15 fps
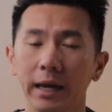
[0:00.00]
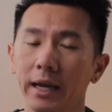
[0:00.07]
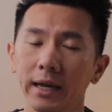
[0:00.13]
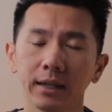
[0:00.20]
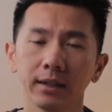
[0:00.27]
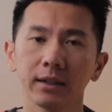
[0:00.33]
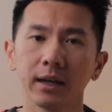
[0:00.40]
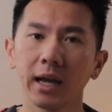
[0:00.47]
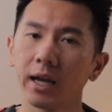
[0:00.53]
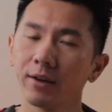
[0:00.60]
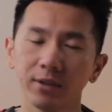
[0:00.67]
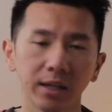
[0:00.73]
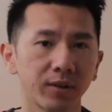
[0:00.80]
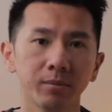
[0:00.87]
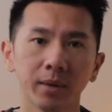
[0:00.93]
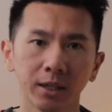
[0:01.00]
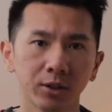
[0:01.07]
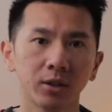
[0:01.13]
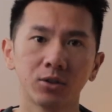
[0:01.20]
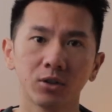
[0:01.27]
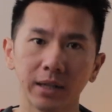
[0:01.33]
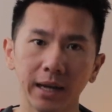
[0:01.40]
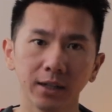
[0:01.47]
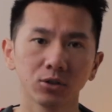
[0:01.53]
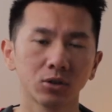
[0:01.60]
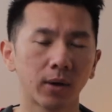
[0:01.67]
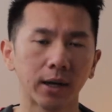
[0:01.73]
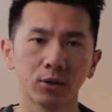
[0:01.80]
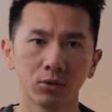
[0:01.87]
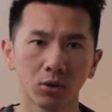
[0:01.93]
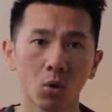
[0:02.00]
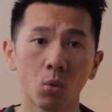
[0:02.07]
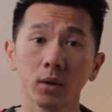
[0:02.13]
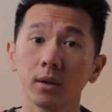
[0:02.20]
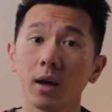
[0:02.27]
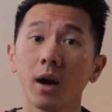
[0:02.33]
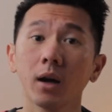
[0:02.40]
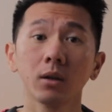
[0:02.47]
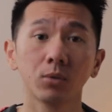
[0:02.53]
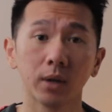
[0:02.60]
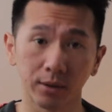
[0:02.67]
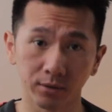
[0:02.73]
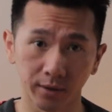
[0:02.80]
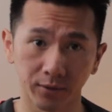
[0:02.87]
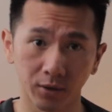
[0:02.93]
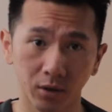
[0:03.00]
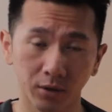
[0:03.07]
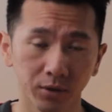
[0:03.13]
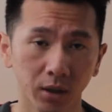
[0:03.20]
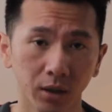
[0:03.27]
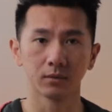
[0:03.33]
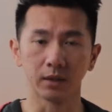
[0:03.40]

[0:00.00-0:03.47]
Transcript: And I have never made it into that, so I don't know what other rounds involved.